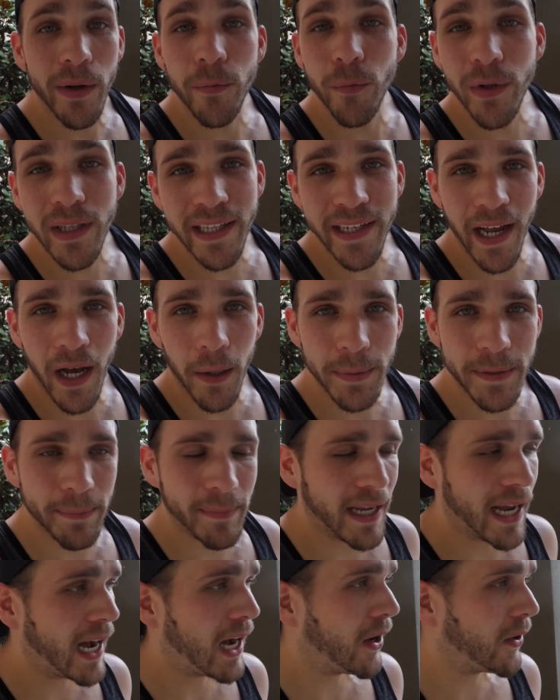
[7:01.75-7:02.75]
It really helps
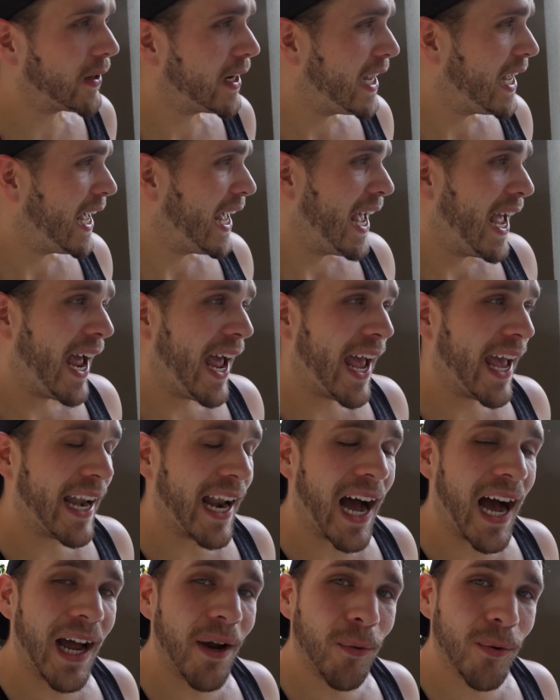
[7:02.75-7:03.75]
me out,
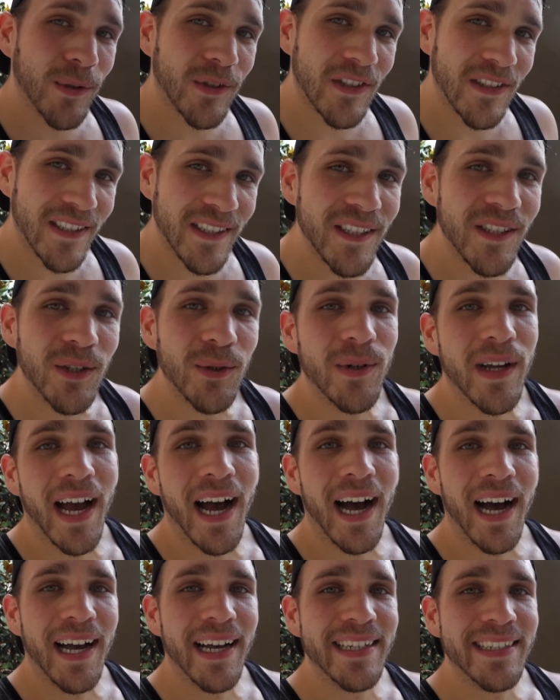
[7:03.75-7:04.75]
and I will see you
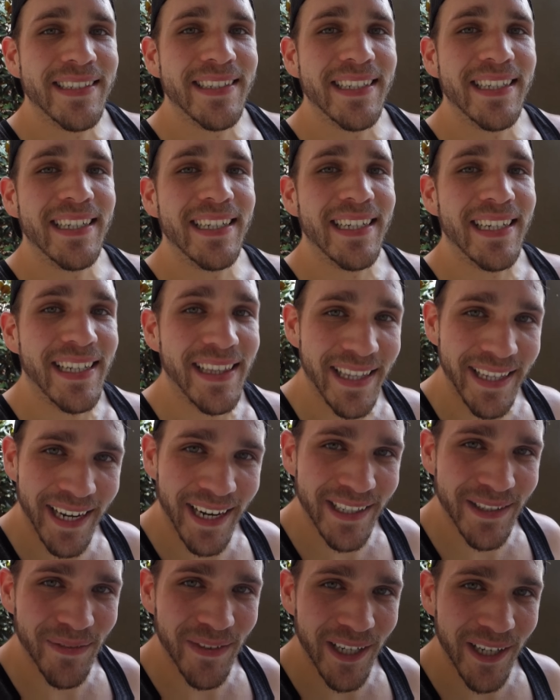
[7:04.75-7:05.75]
guys in the
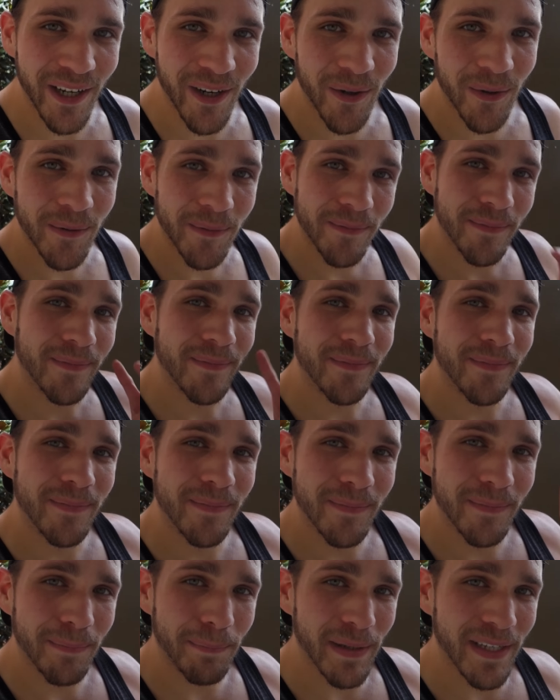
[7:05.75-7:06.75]
next video.
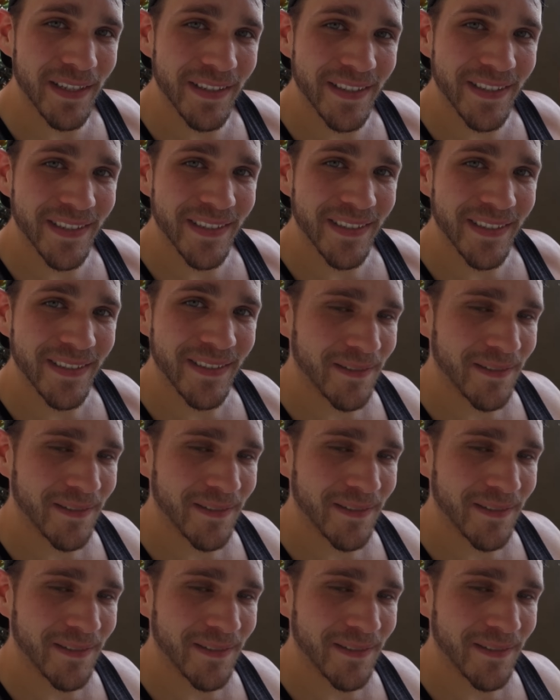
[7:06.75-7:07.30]
Peace.